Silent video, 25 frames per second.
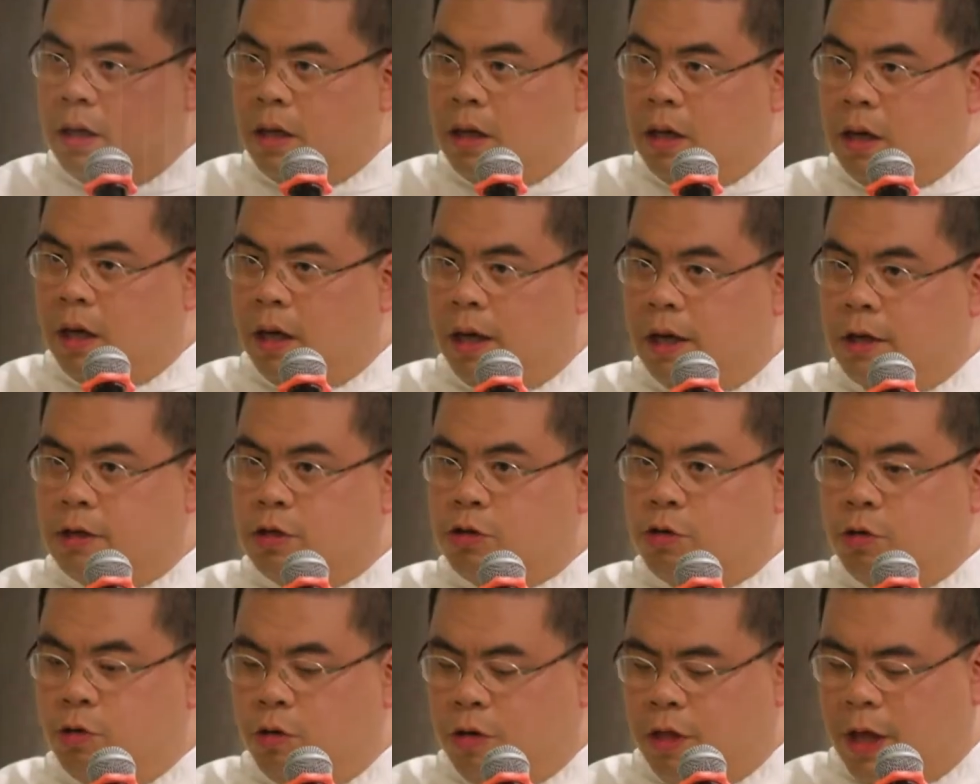in
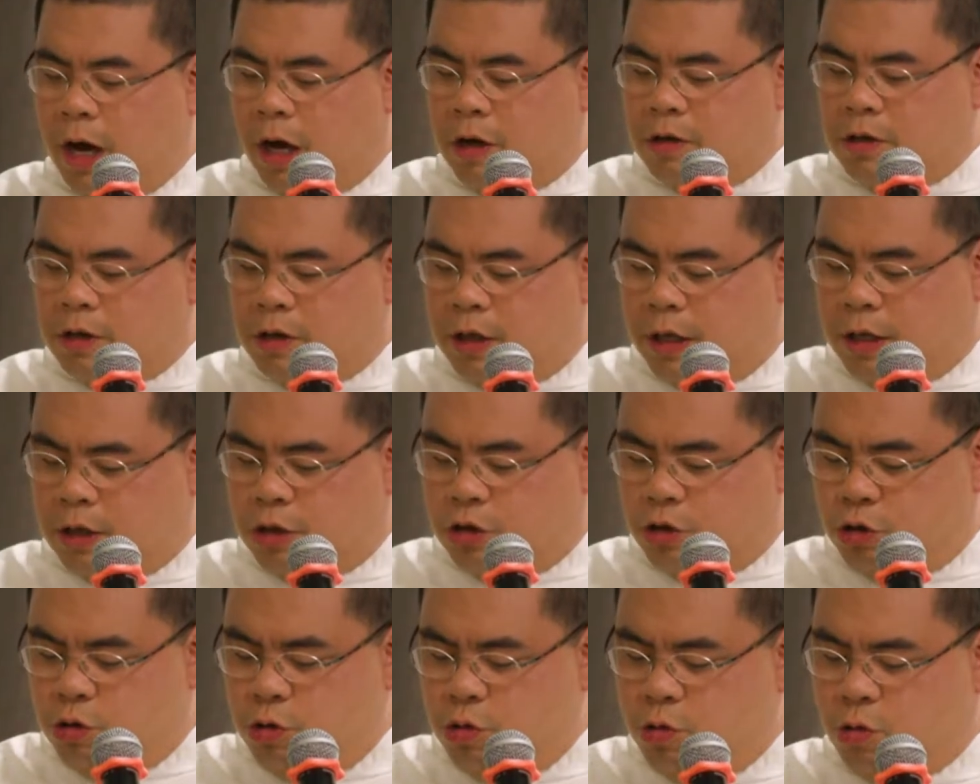
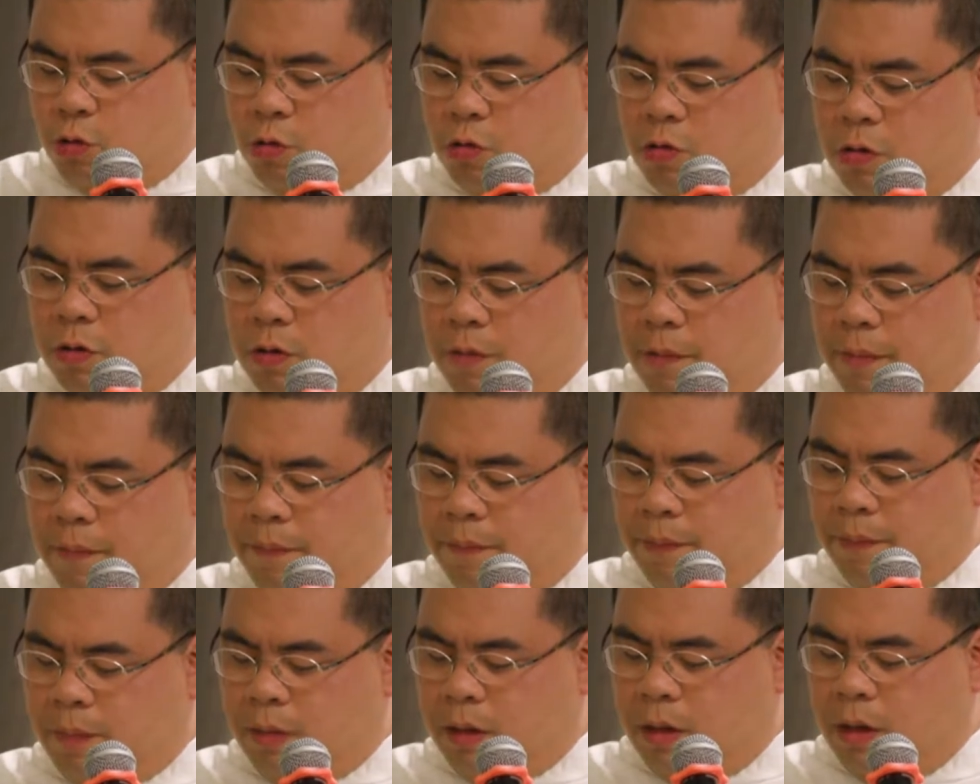2002.
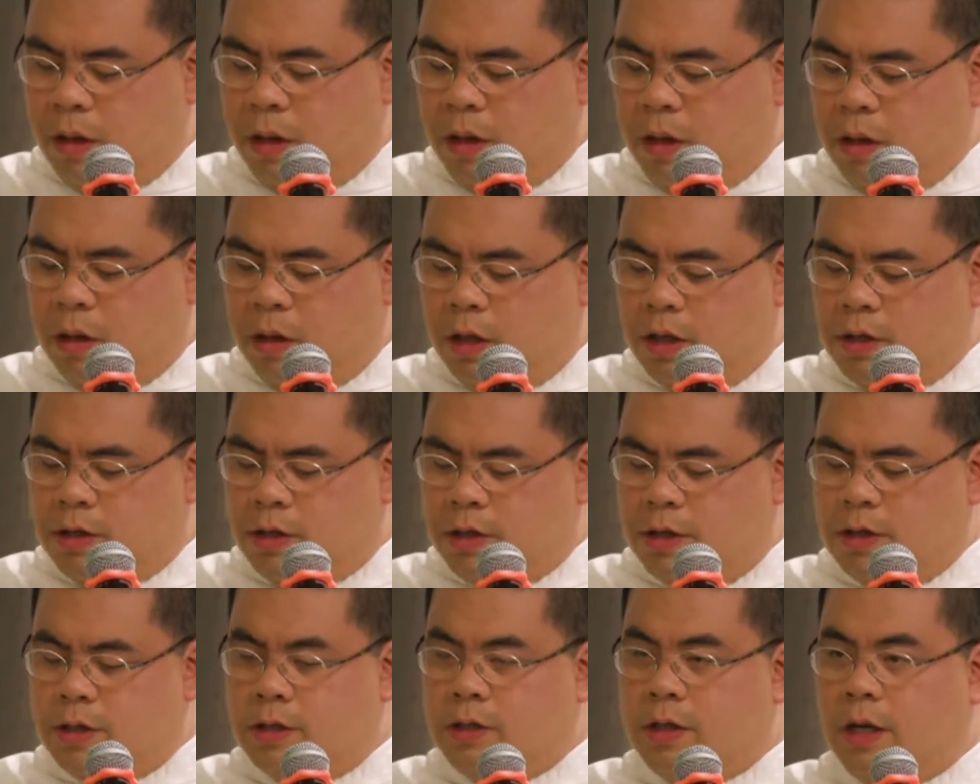This
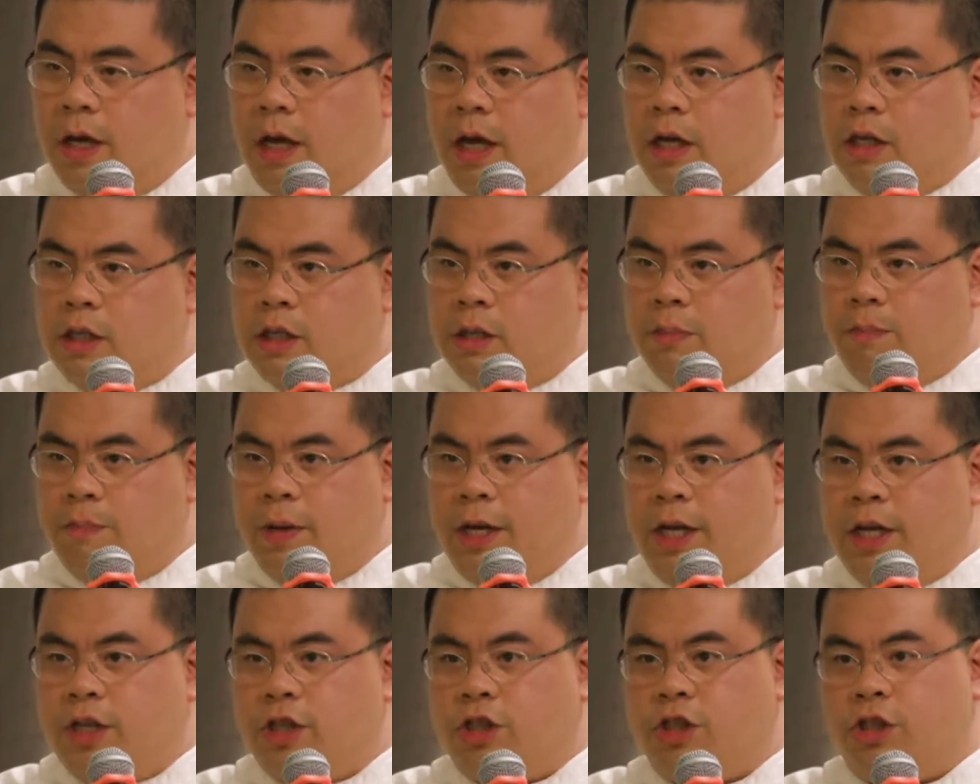is a
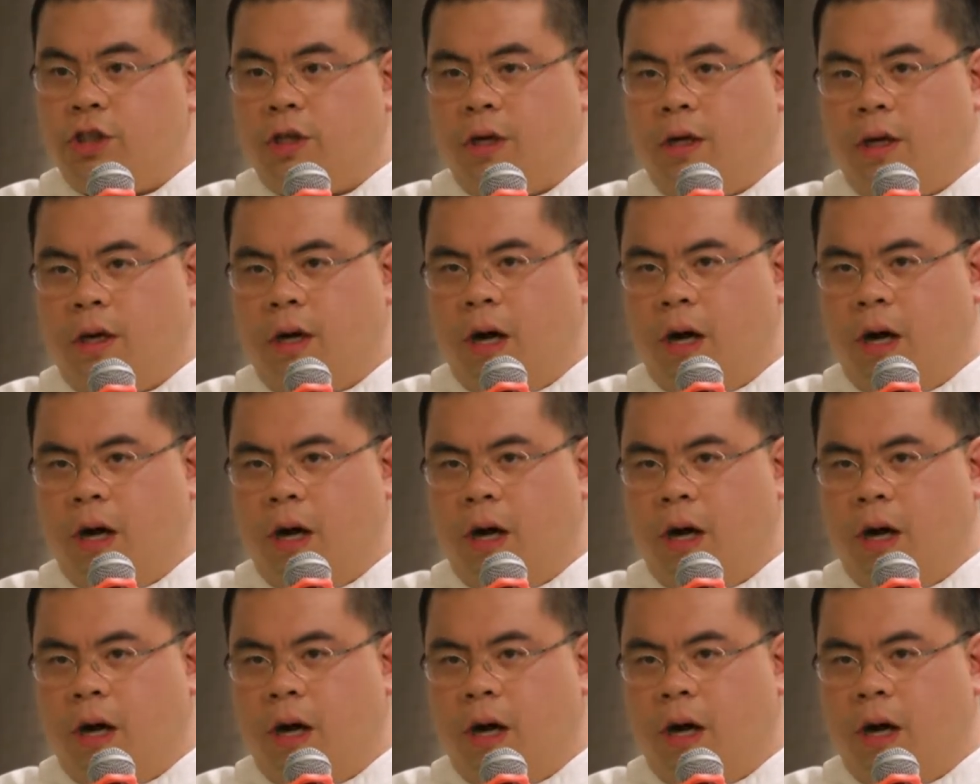speech,